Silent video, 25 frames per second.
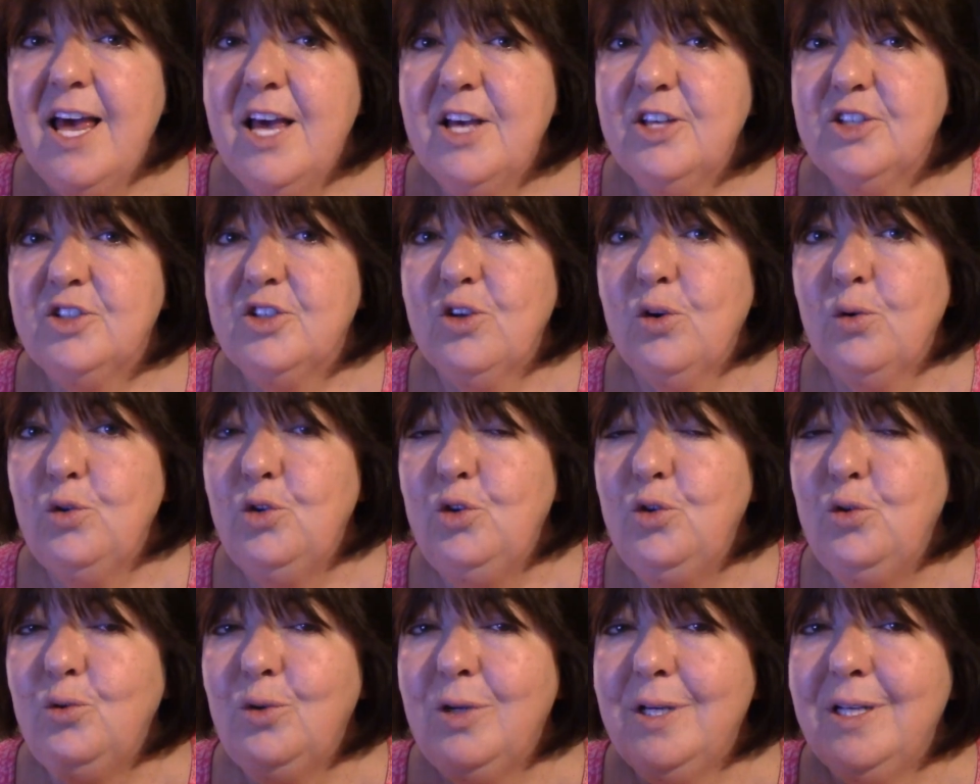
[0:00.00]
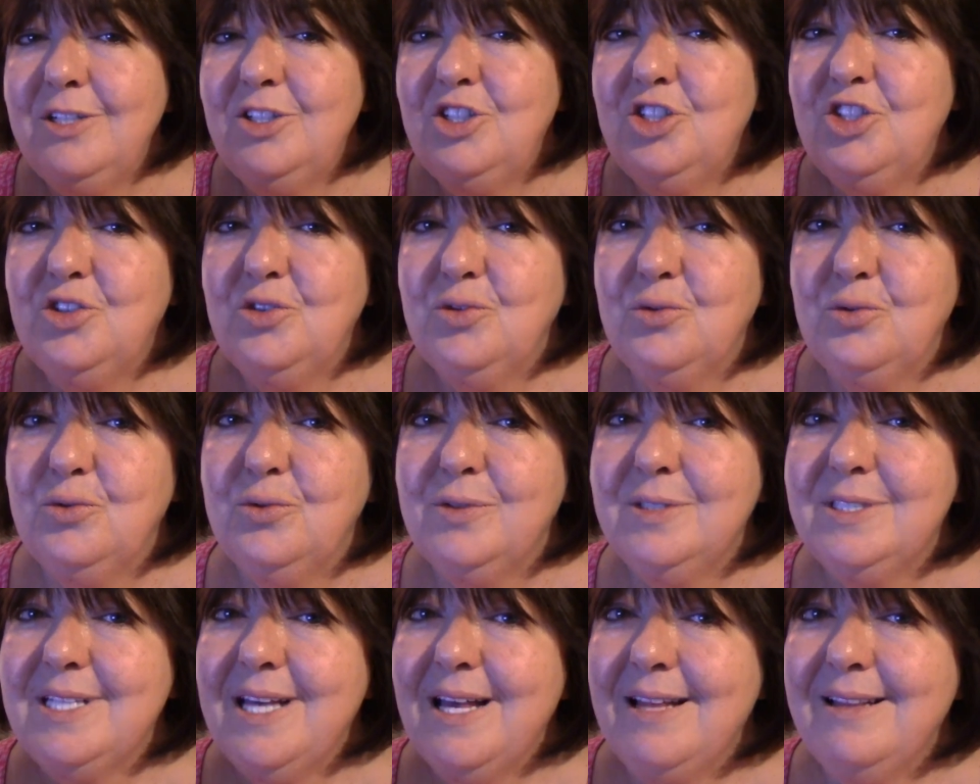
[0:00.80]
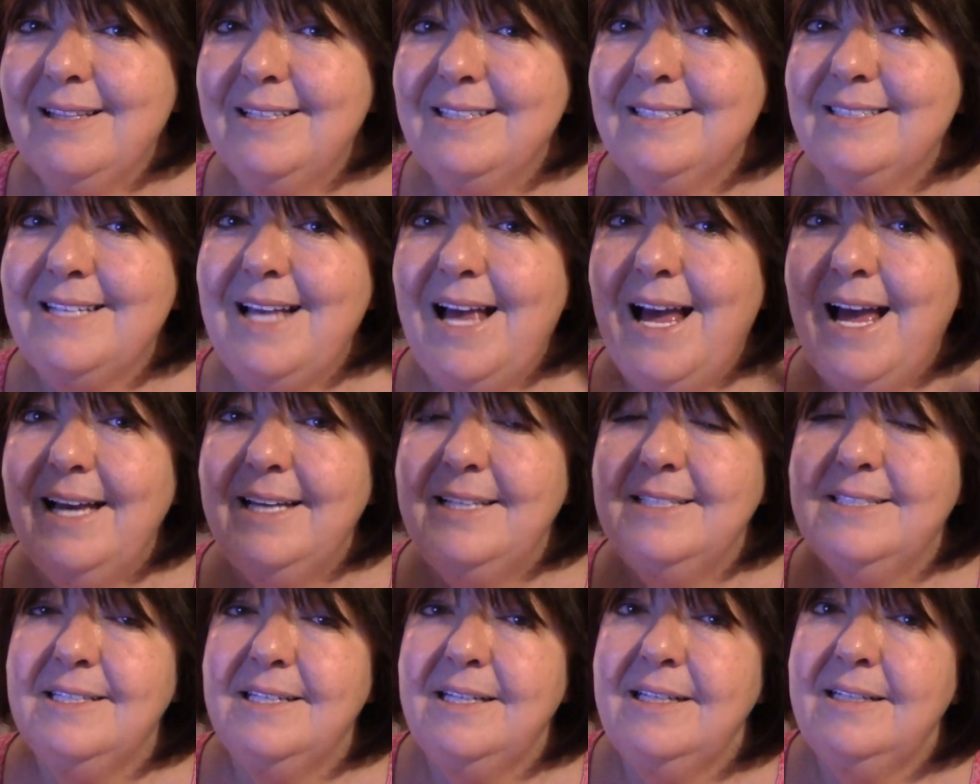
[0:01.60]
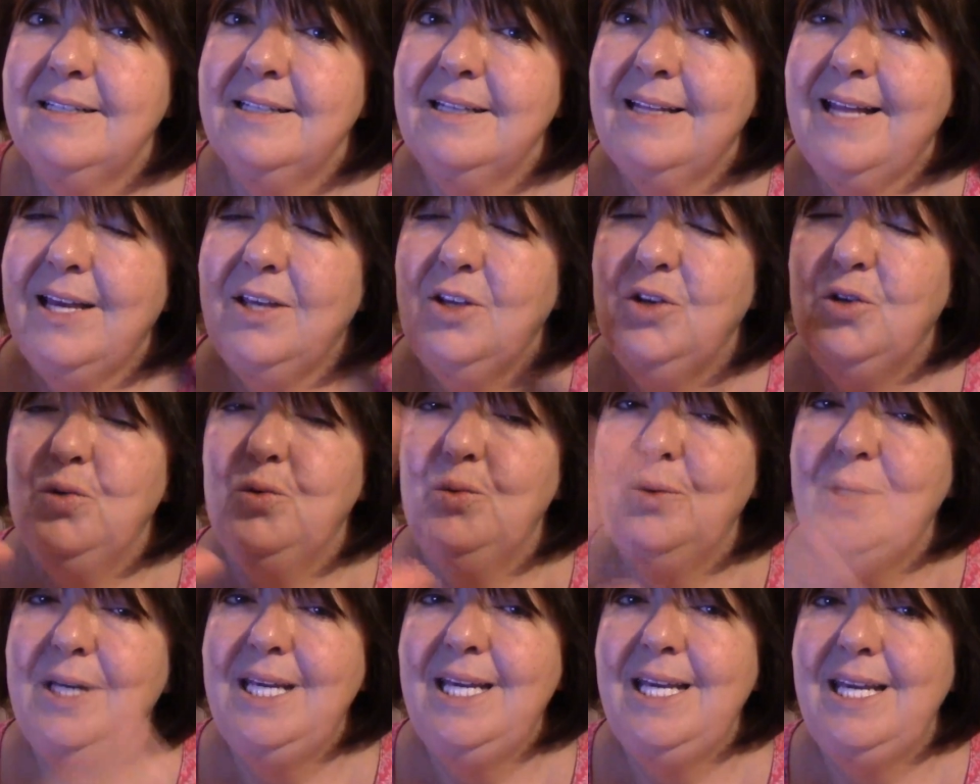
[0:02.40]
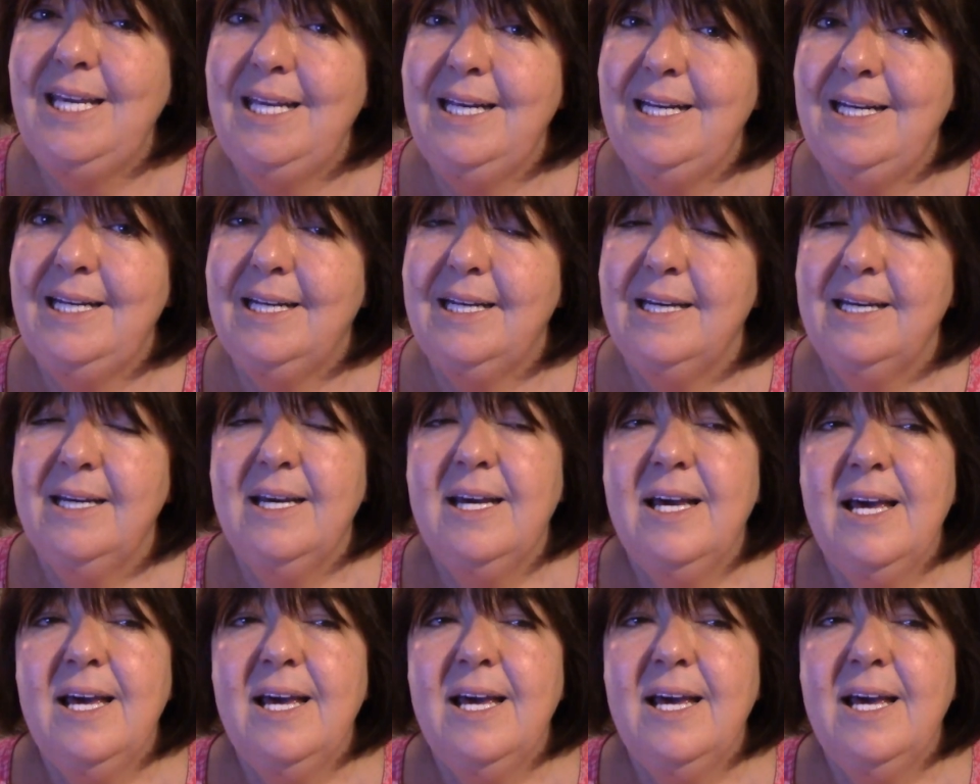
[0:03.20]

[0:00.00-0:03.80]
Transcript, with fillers: So you can choose the size that you need.